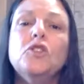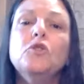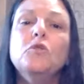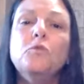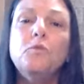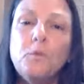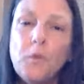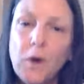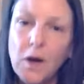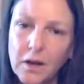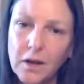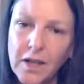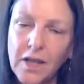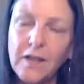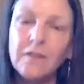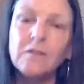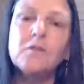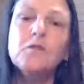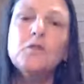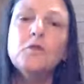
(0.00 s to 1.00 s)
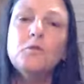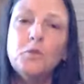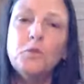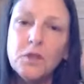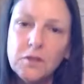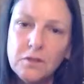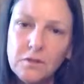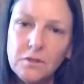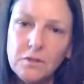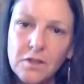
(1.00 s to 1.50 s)
You
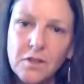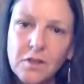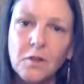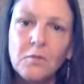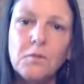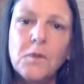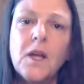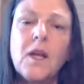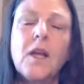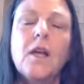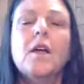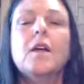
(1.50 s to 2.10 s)
put some